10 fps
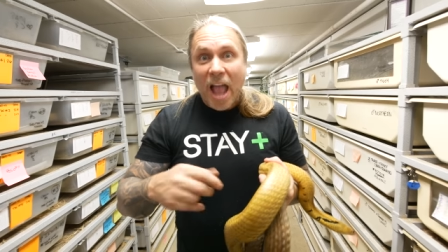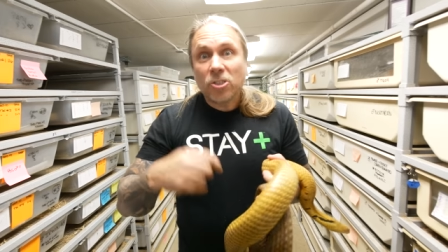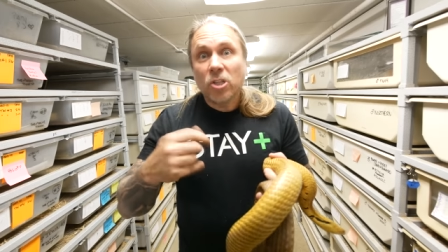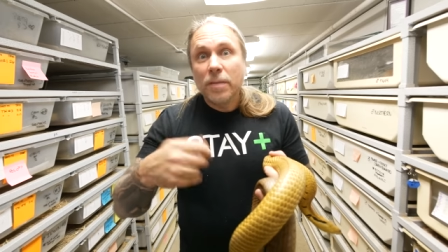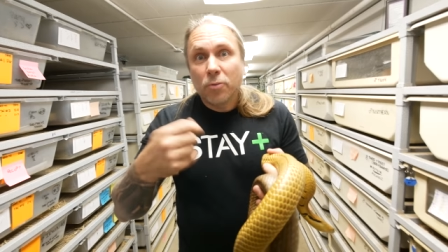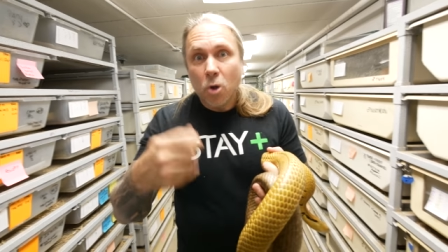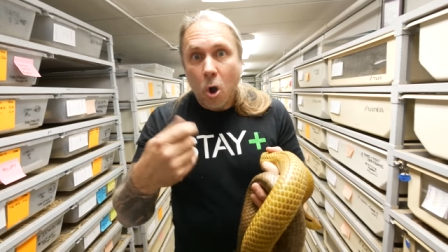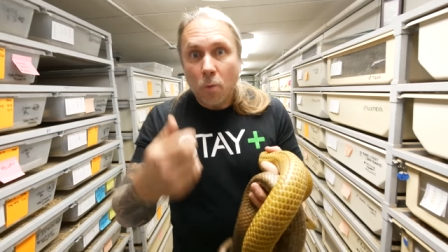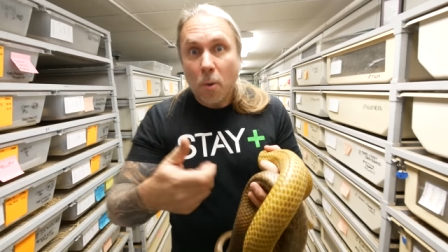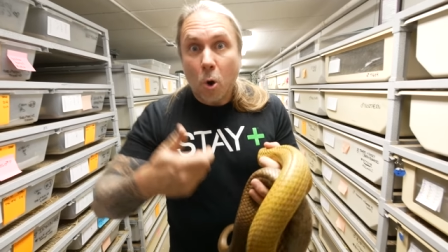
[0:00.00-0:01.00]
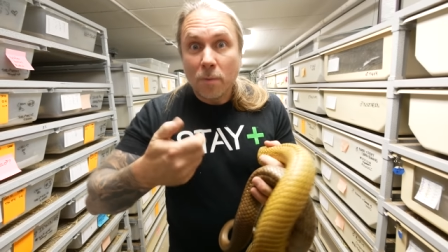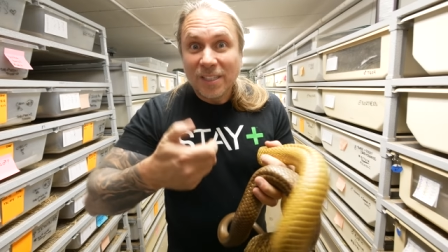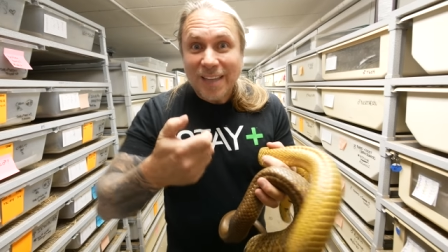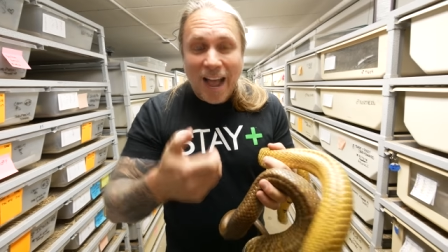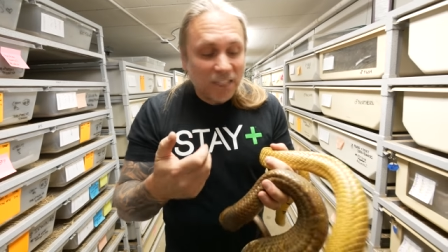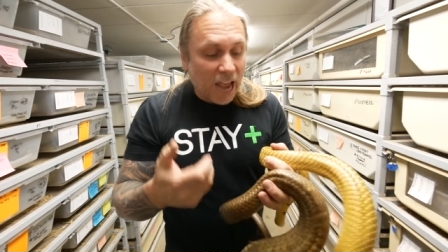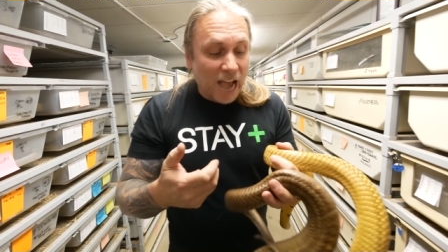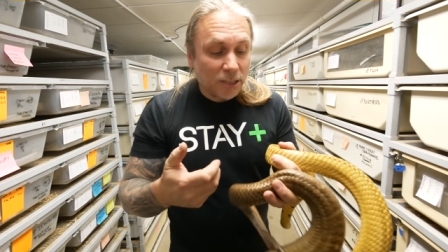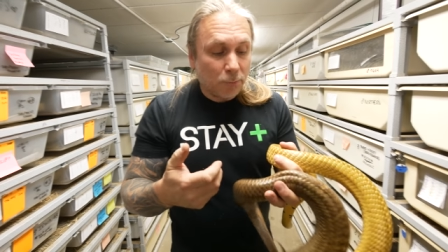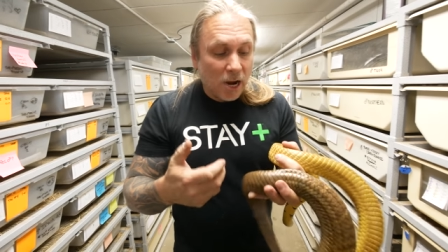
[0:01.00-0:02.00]
actually, probe or massage
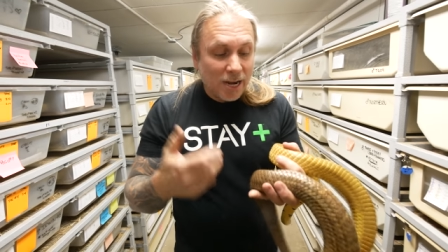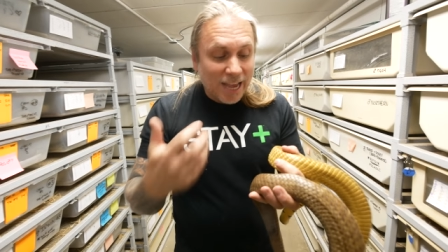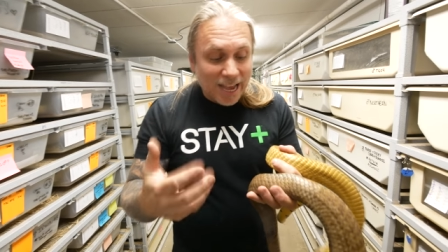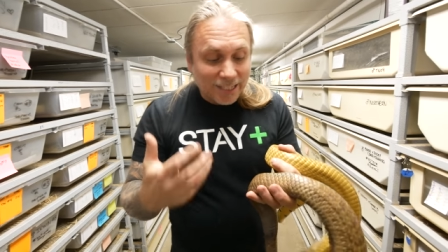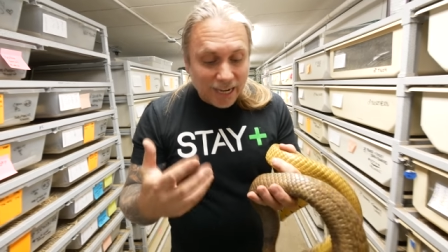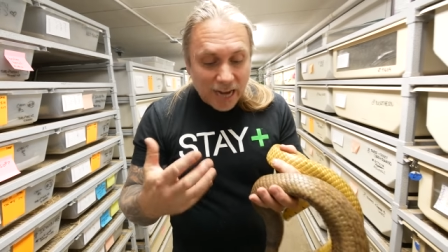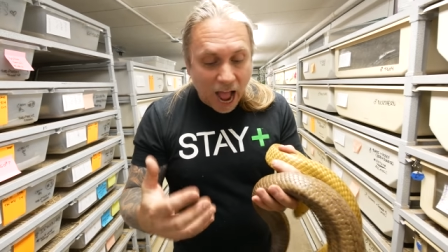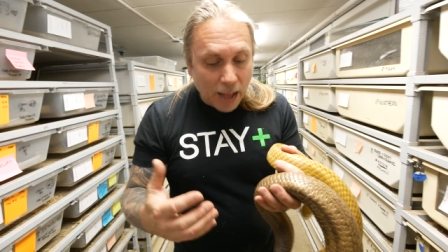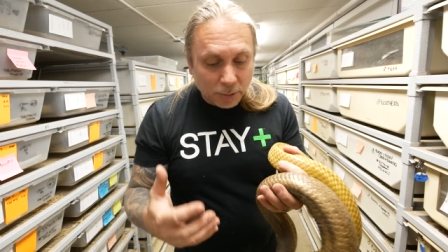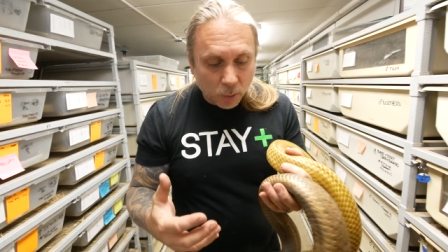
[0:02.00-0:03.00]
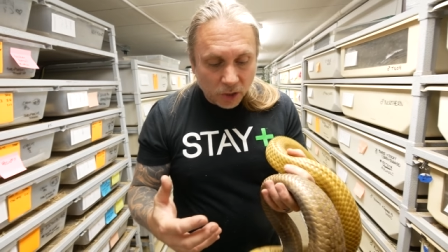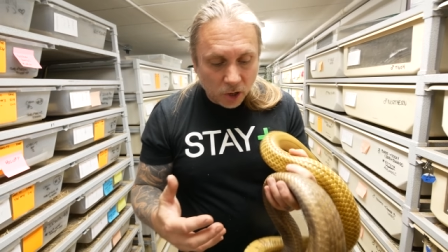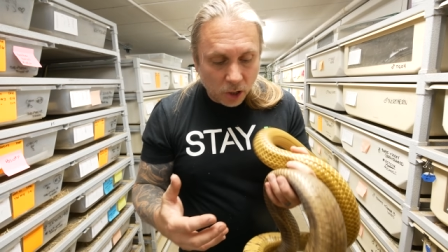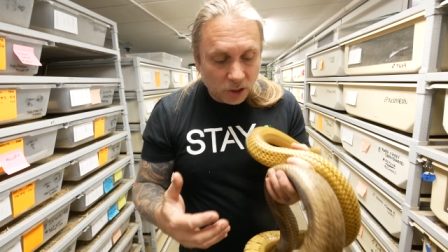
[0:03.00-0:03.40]
aspirating isn't an option with her.